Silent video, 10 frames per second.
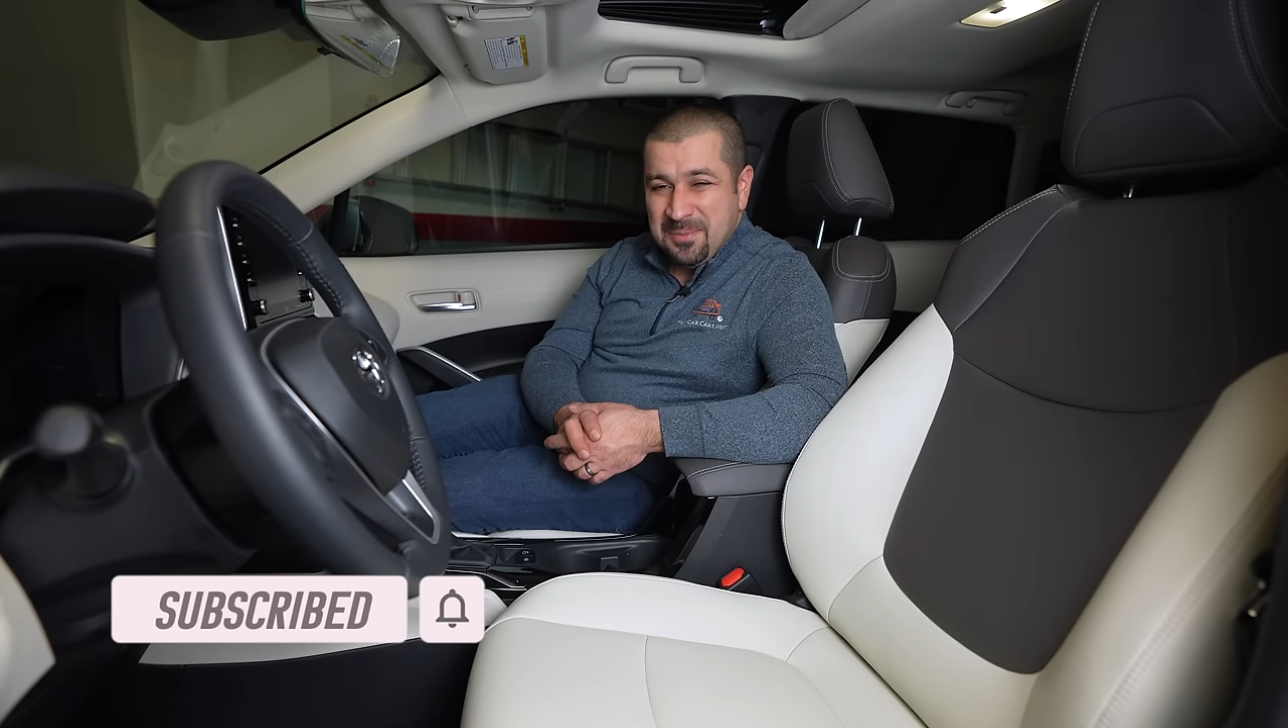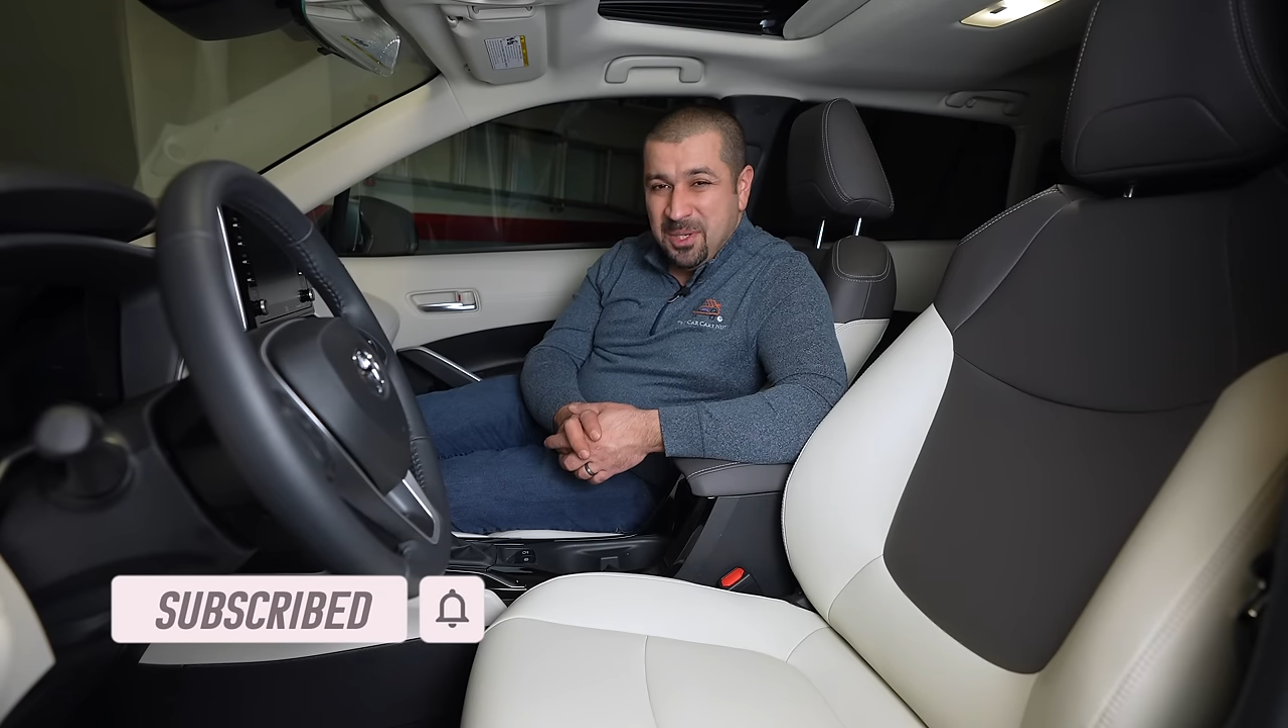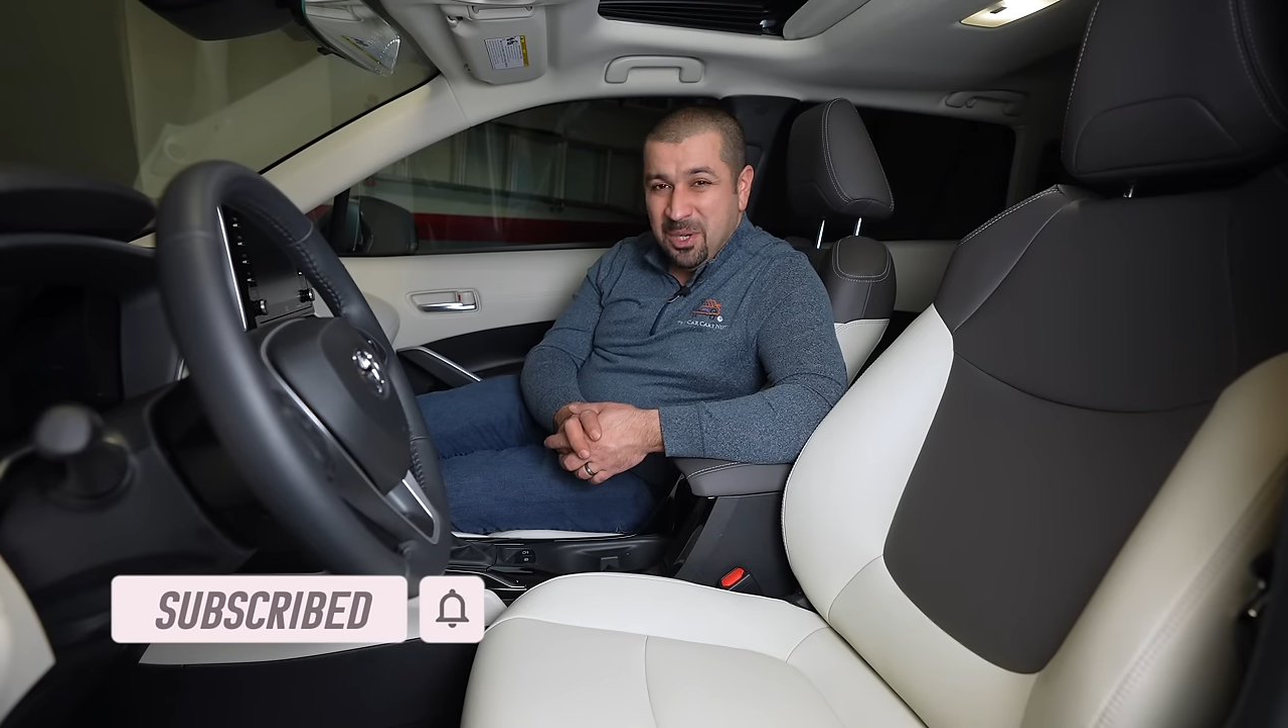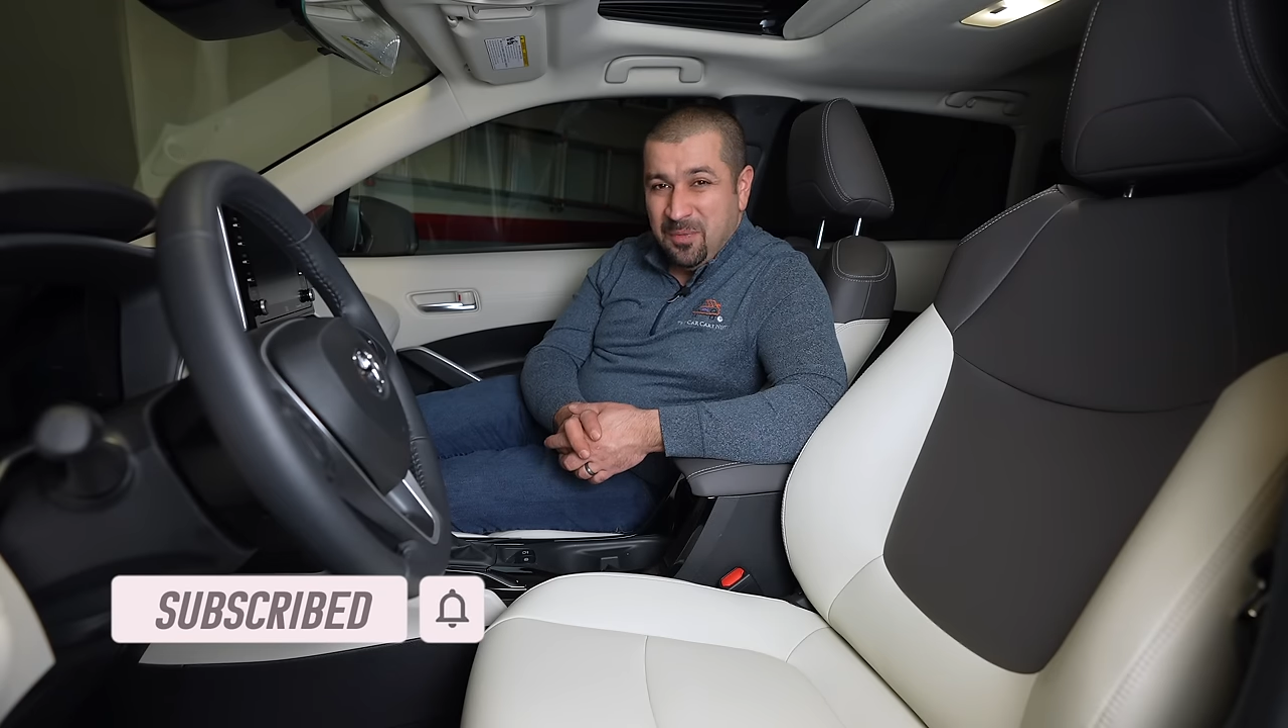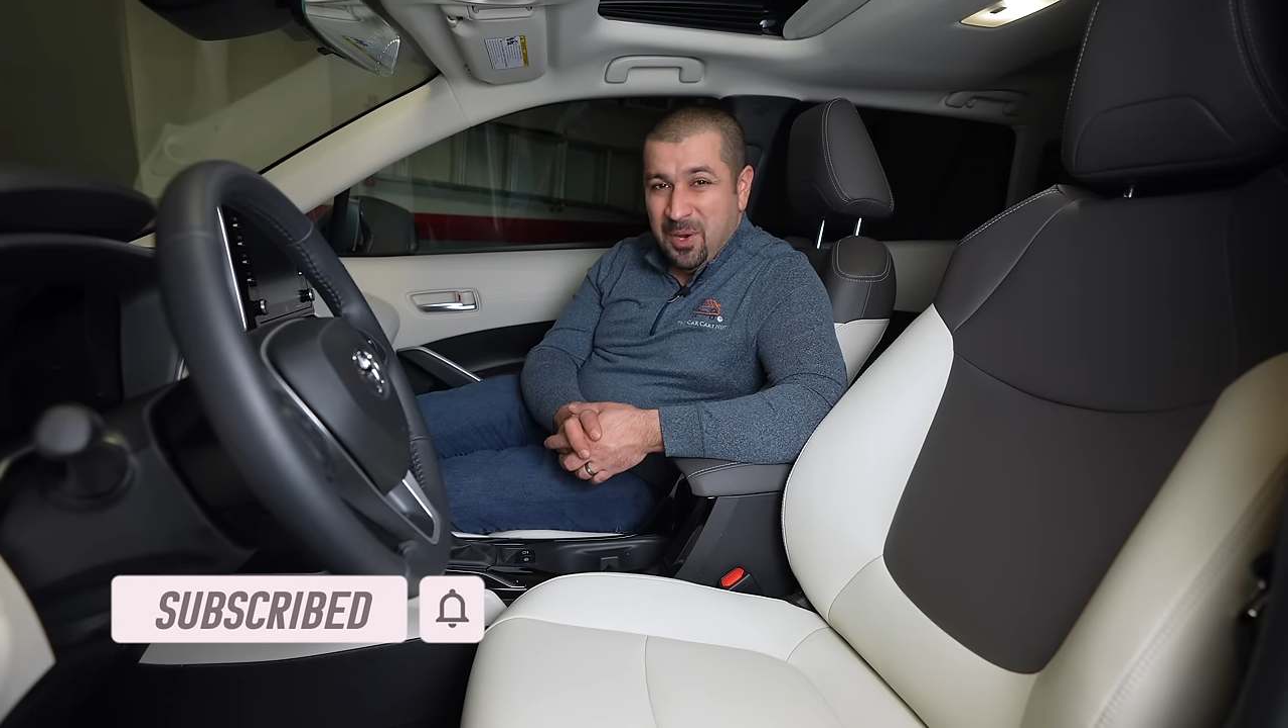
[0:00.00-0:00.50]

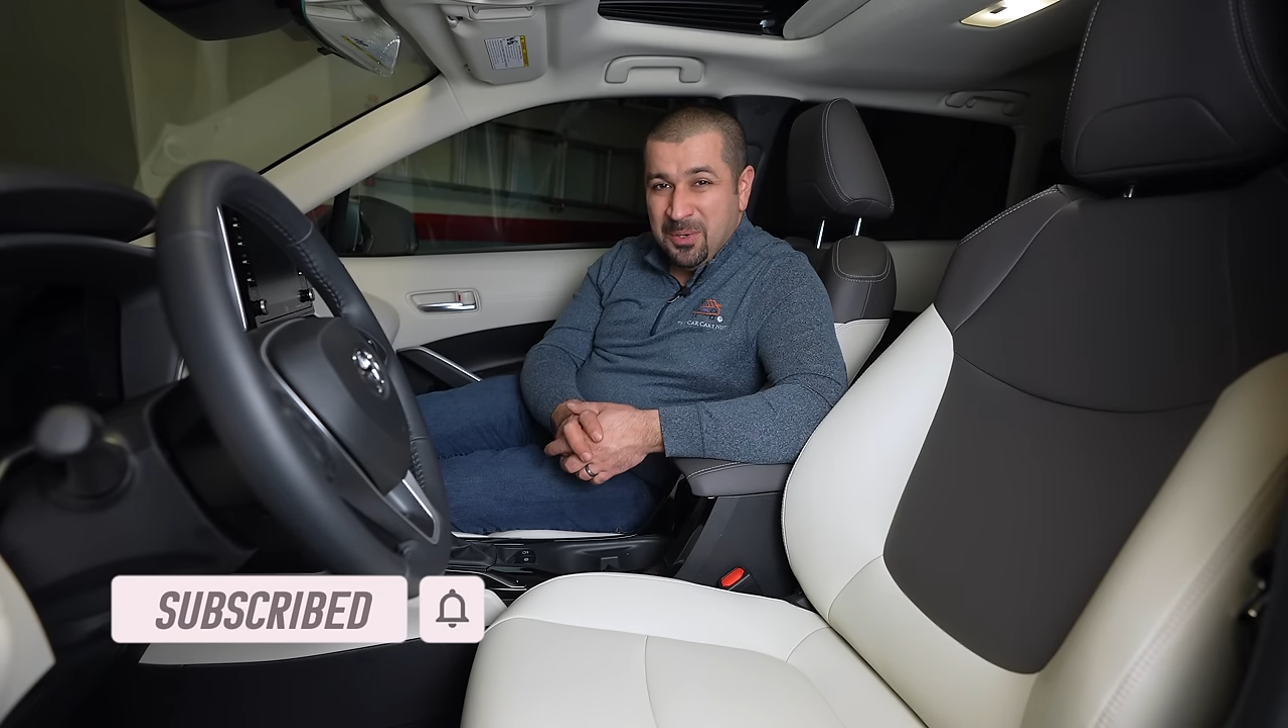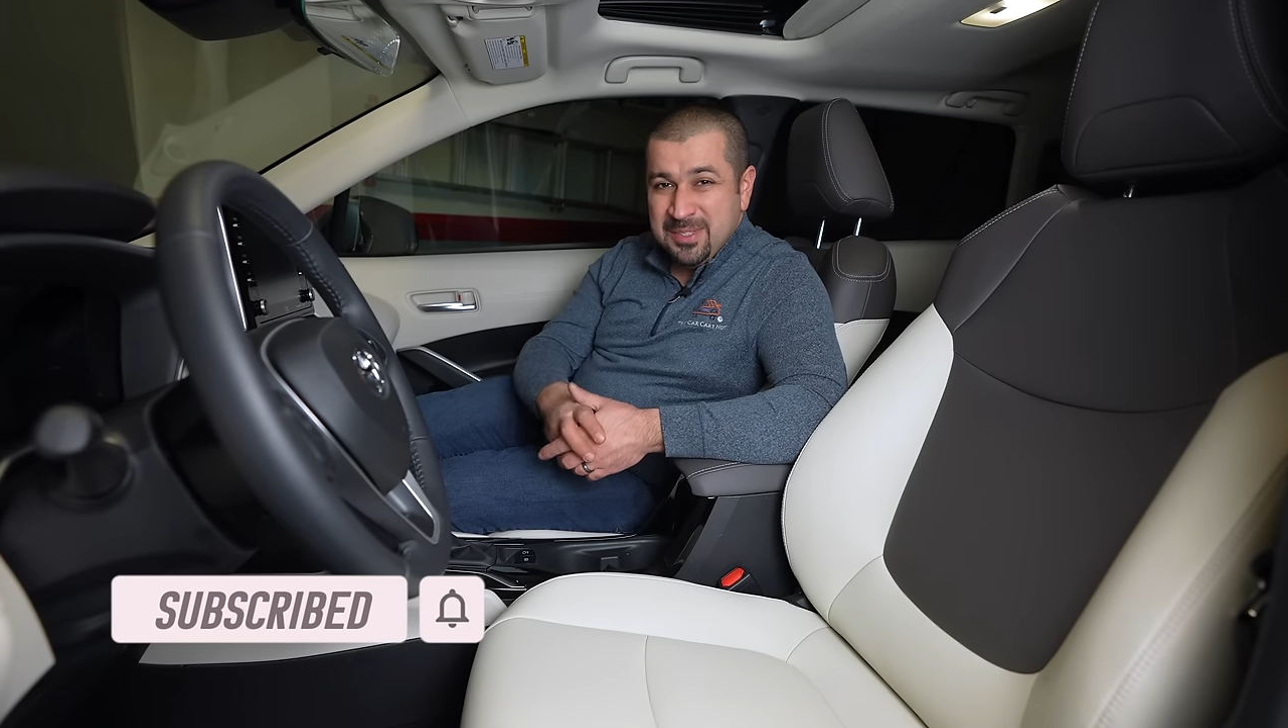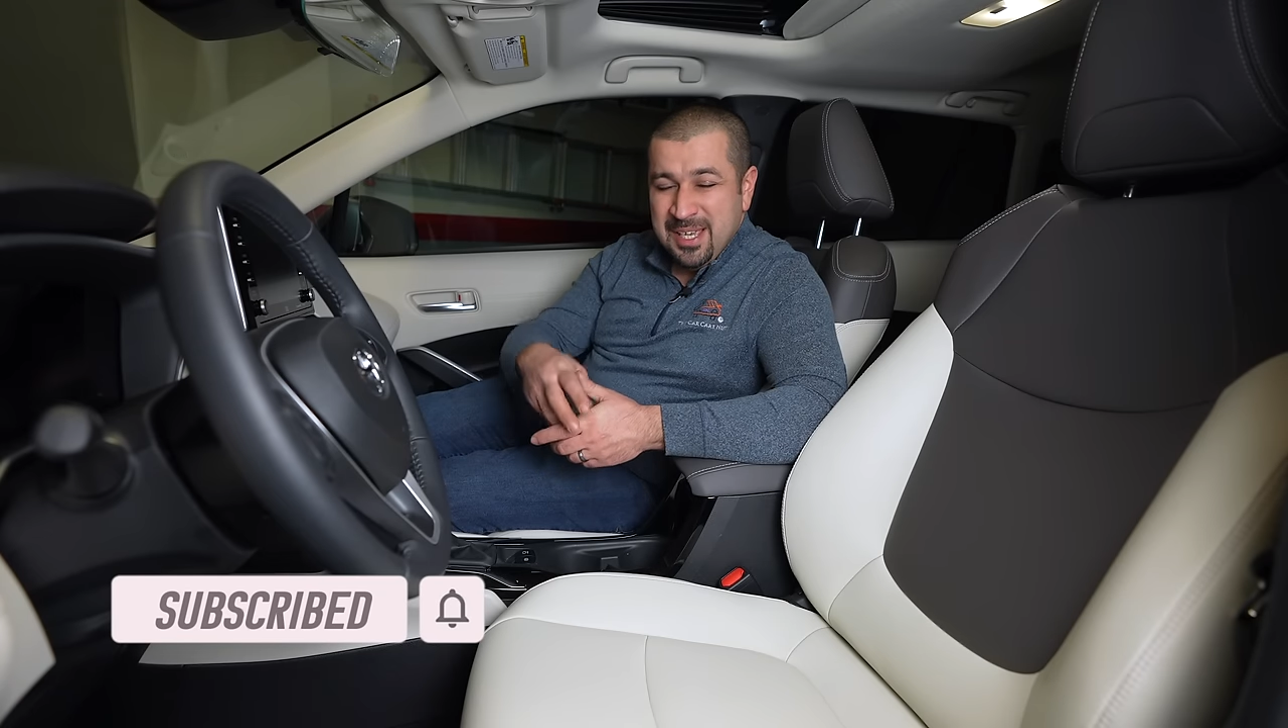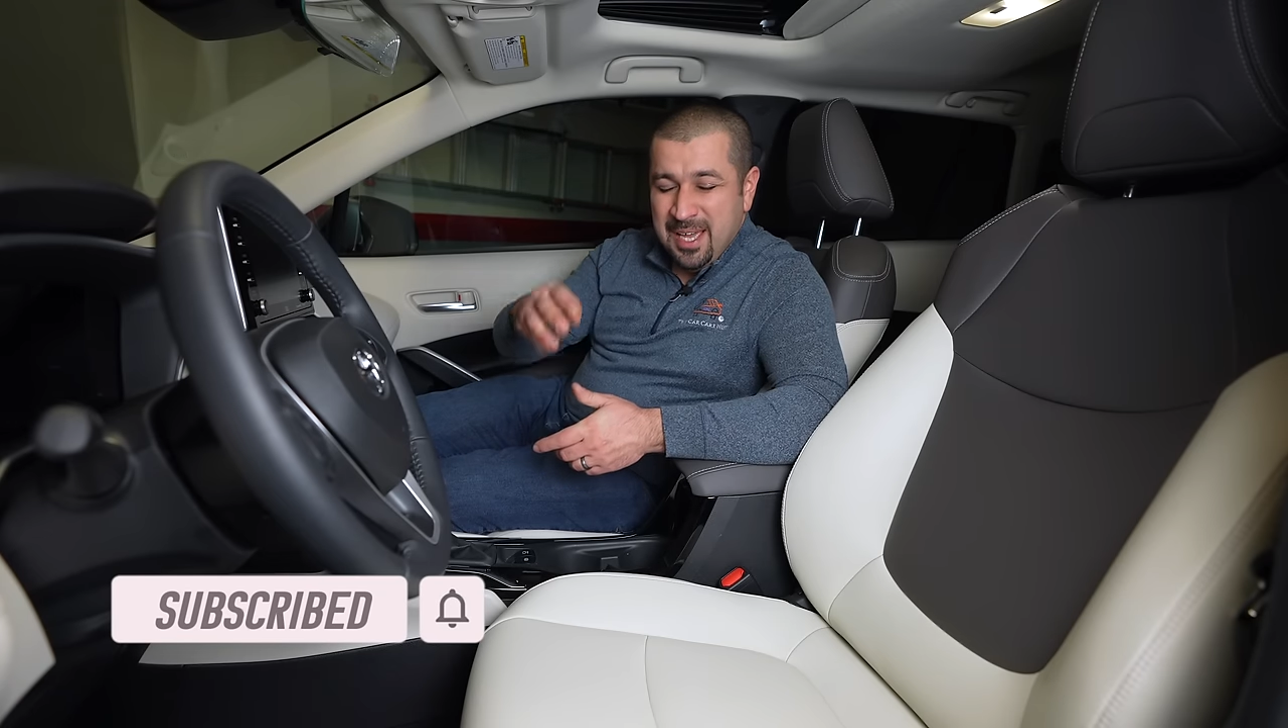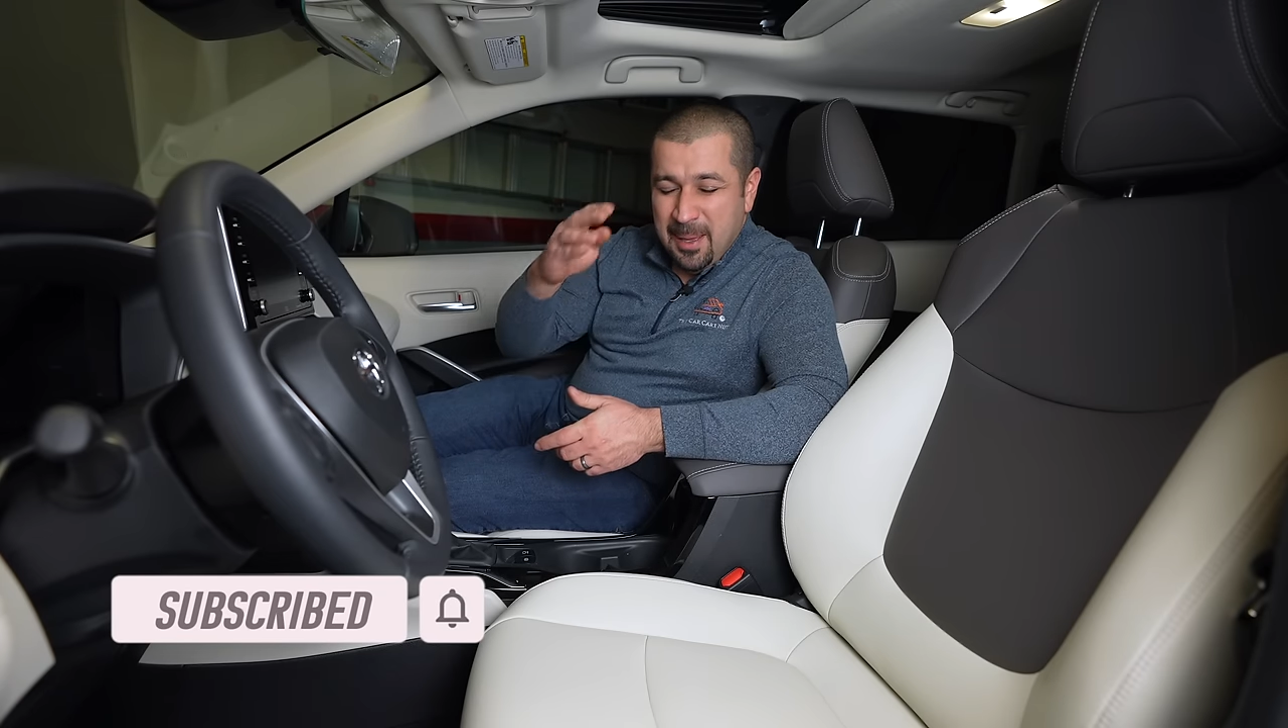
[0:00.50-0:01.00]
video, folks,